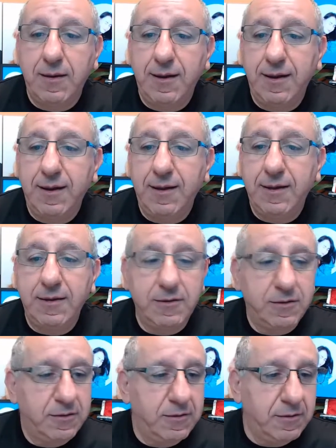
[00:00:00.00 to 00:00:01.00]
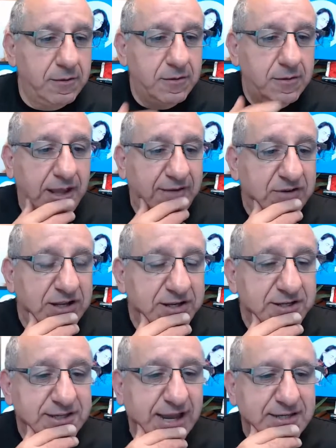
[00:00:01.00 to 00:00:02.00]
And
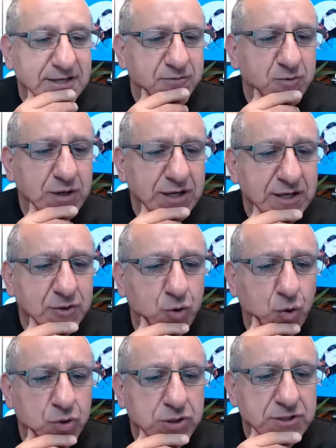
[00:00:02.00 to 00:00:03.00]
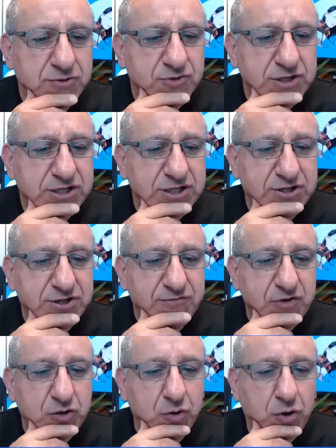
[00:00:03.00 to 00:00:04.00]
Tablin is asking, will a golden
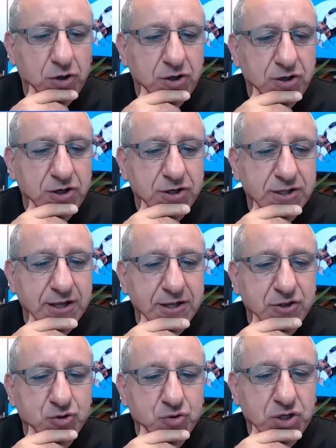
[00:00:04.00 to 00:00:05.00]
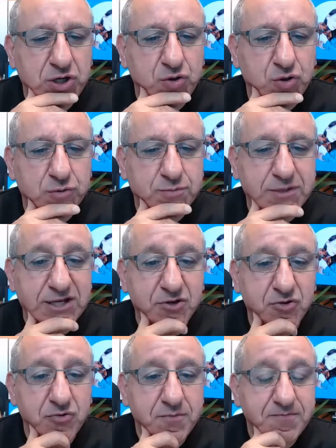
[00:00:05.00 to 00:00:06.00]
retriever hurt a 2-year-old
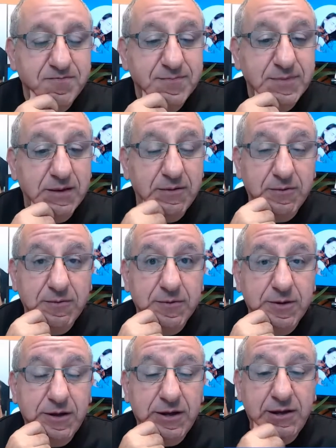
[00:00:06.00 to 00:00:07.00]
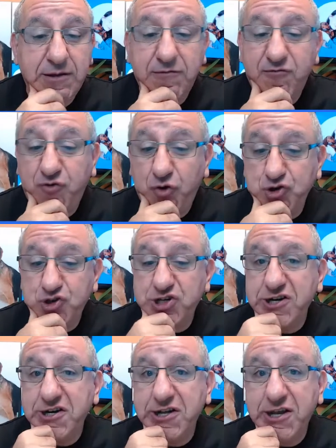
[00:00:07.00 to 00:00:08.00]
beagle?
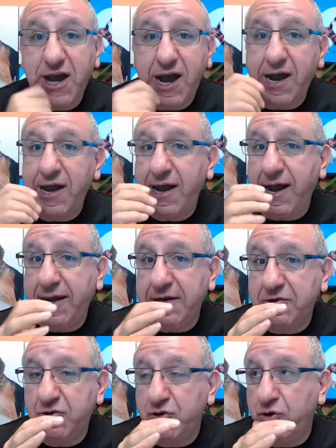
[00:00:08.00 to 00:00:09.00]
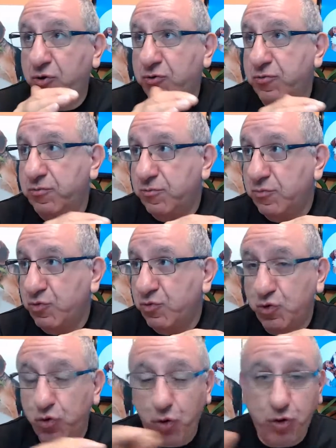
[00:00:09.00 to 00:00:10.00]
Fortunately, and you know,
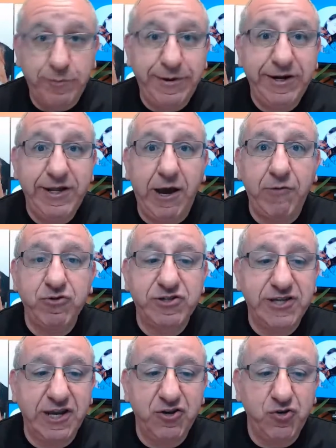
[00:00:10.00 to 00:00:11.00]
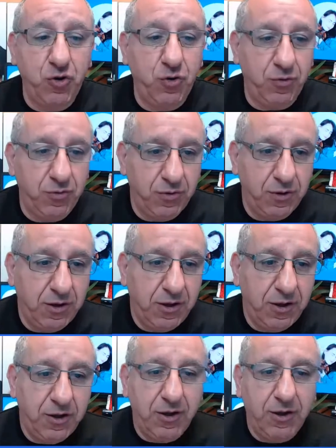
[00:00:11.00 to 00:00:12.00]
normally I would say no,
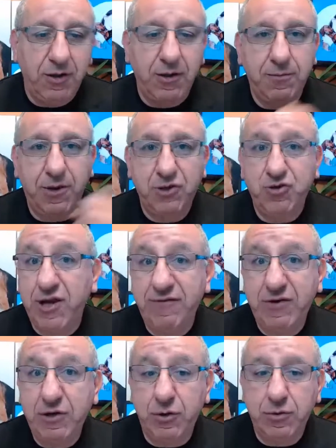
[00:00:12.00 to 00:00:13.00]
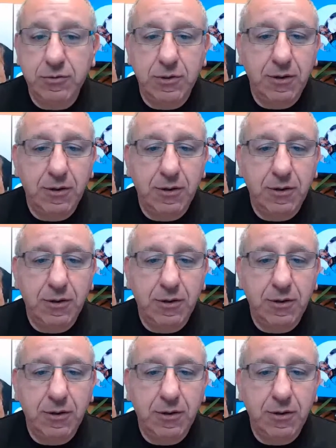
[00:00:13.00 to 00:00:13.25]
but you never know.